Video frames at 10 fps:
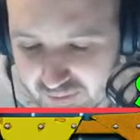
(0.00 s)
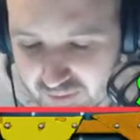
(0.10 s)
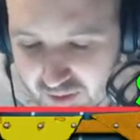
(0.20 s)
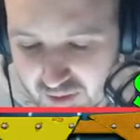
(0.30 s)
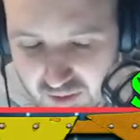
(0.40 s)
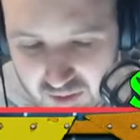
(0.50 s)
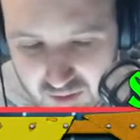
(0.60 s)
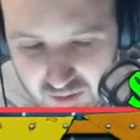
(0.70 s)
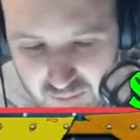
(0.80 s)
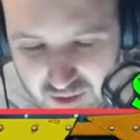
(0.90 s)
I am.
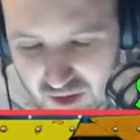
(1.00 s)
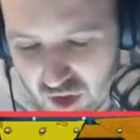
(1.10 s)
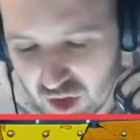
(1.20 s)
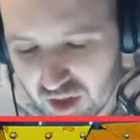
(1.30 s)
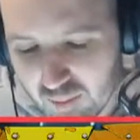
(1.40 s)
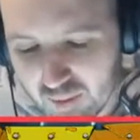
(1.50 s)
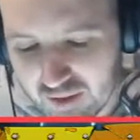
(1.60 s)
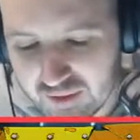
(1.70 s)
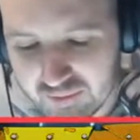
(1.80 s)
I've got the skin.